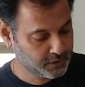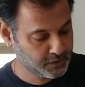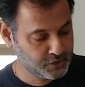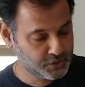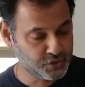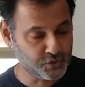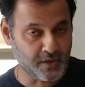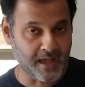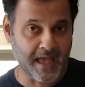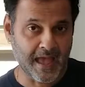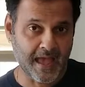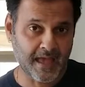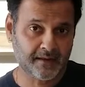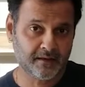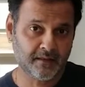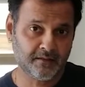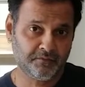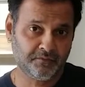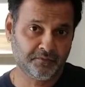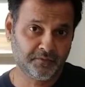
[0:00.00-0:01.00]
to
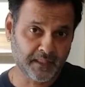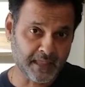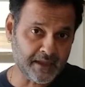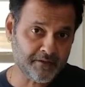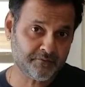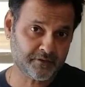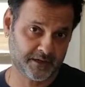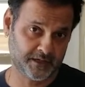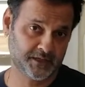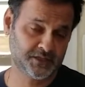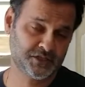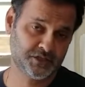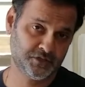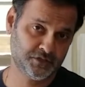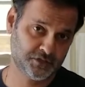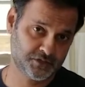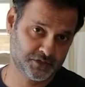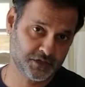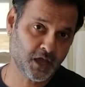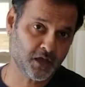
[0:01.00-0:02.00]
add flavorings to
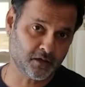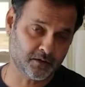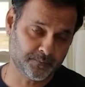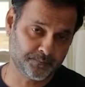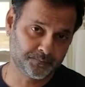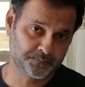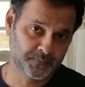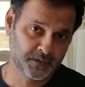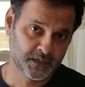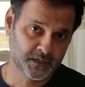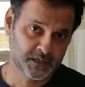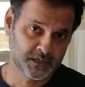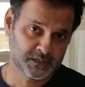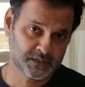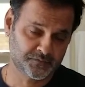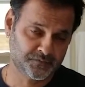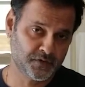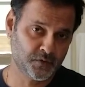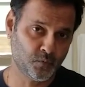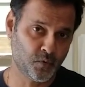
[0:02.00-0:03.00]
your dough.
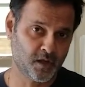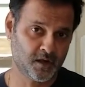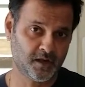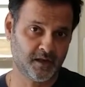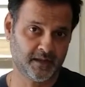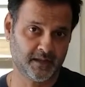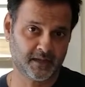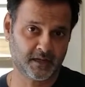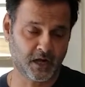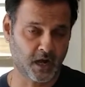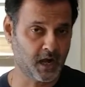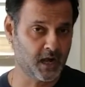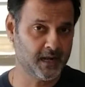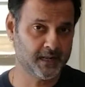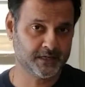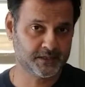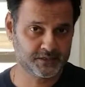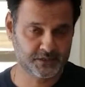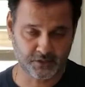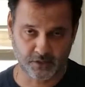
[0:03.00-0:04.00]
So if you wanted a
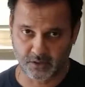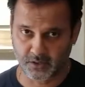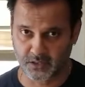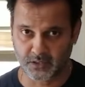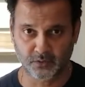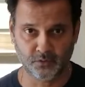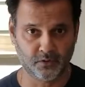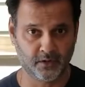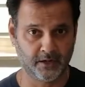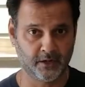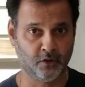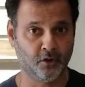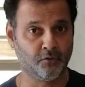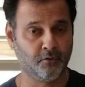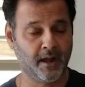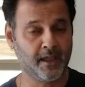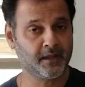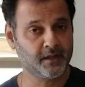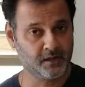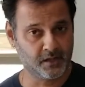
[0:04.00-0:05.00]
garlic dough or an
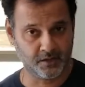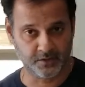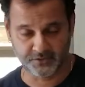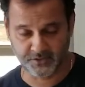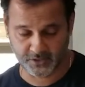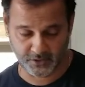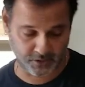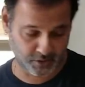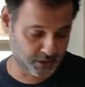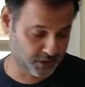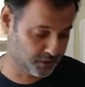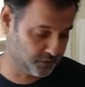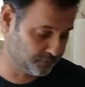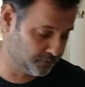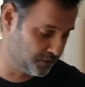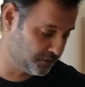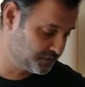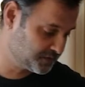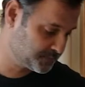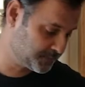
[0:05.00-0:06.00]
oregano dough or a
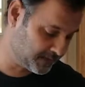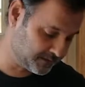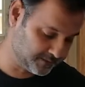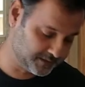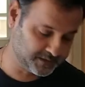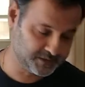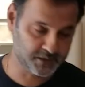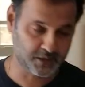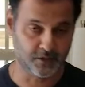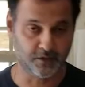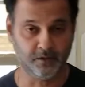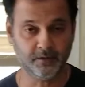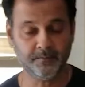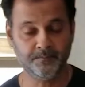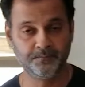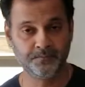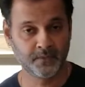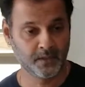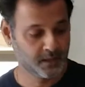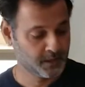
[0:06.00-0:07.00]
rosemary
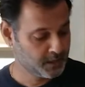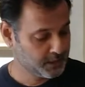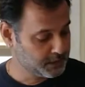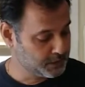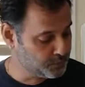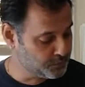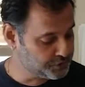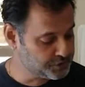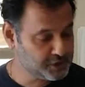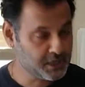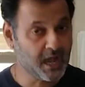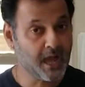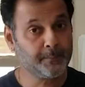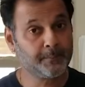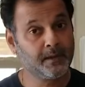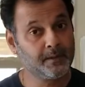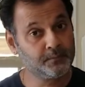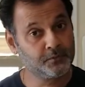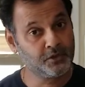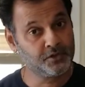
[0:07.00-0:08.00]
dough, you would
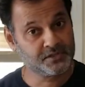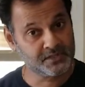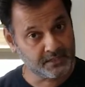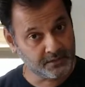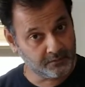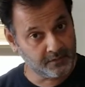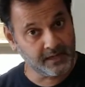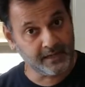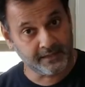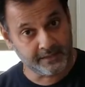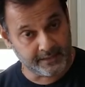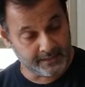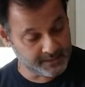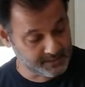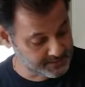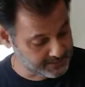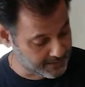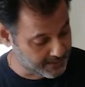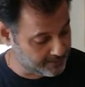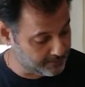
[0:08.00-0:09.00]
chop up those
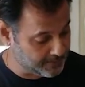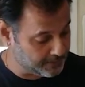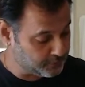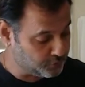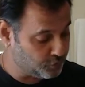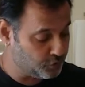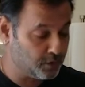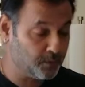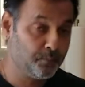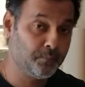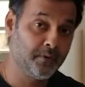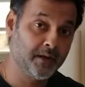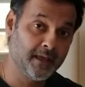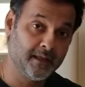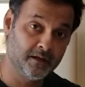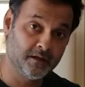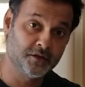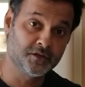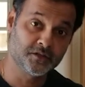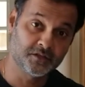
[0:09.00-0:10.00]
ingredients and
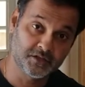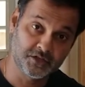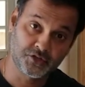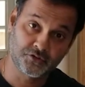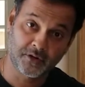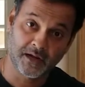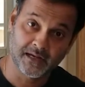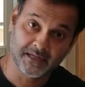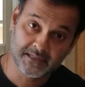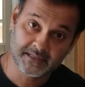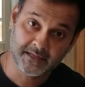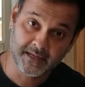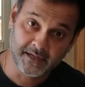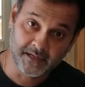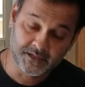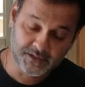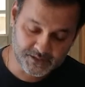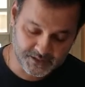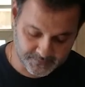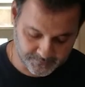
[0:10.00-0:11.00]
incorporate it into the dry
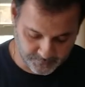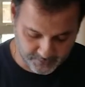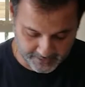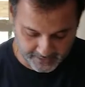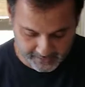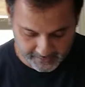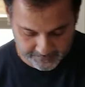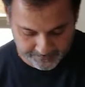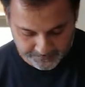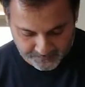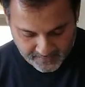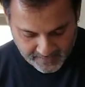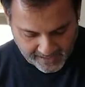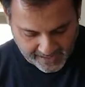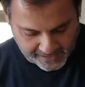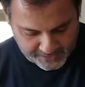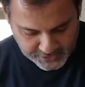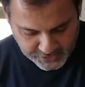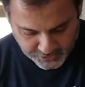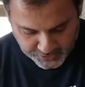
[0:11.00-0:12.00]
stage, right?
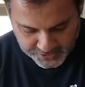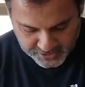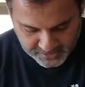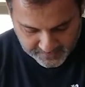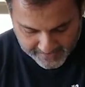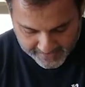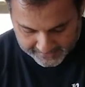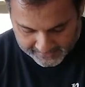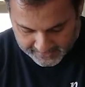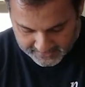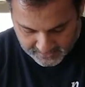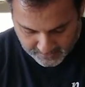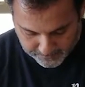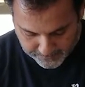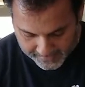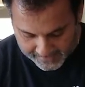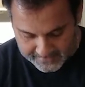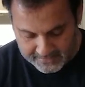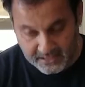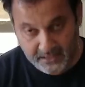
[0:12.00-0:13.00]
I chose to make this a
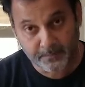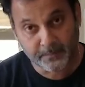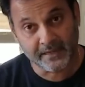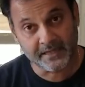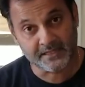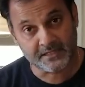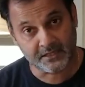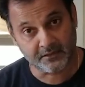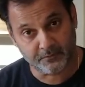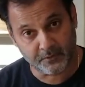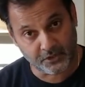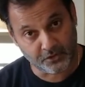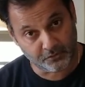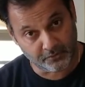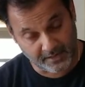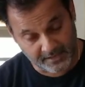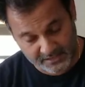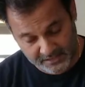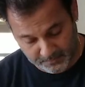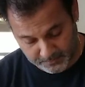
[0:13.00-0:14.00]
basic pizza dough
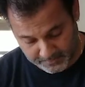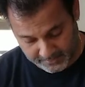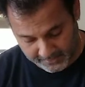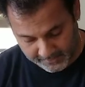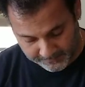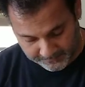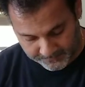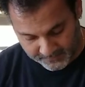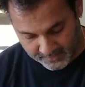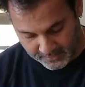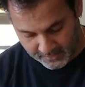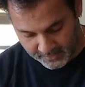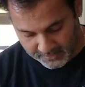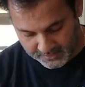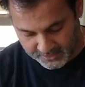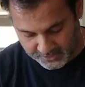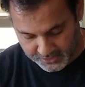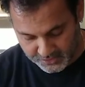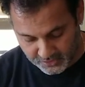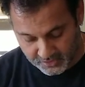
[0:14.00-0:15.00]
recipe
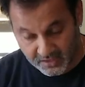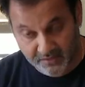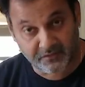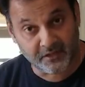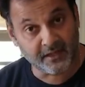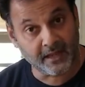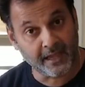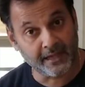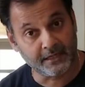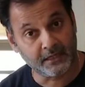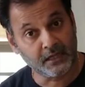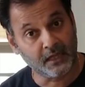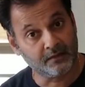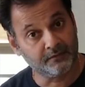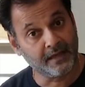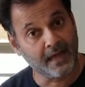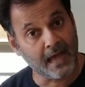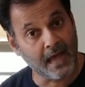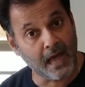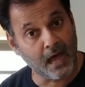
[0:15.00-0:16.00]
just to give you an idea of
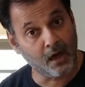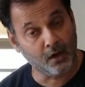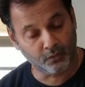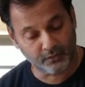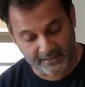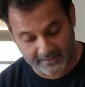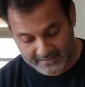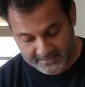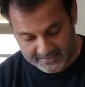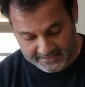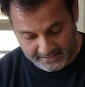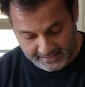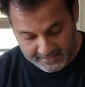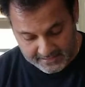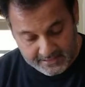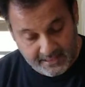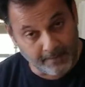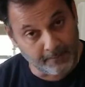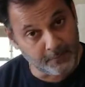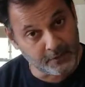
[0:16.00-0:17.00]
how these things
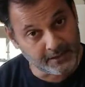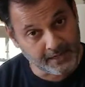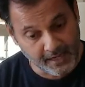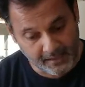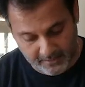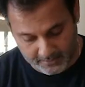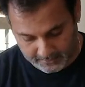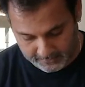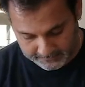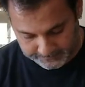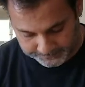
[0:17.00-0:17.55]
come together.